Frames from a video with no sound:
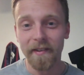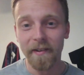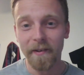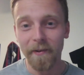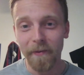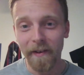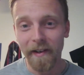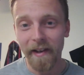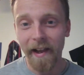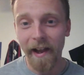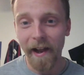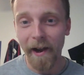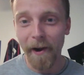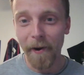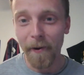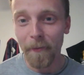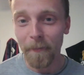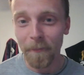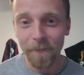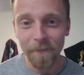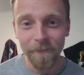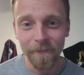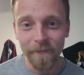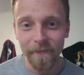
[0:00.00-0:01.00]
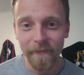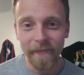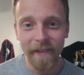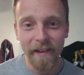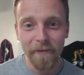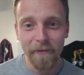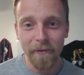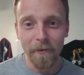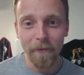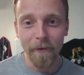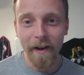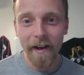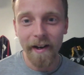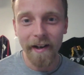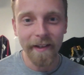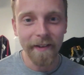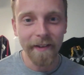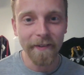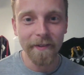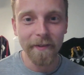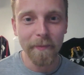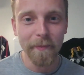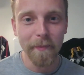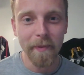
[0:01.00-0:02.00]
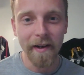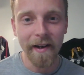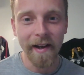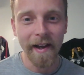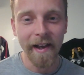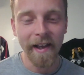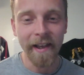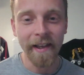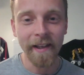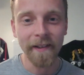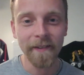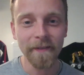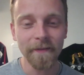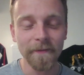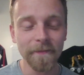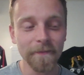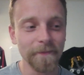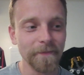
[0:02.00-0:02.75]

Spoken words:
to recount different writings by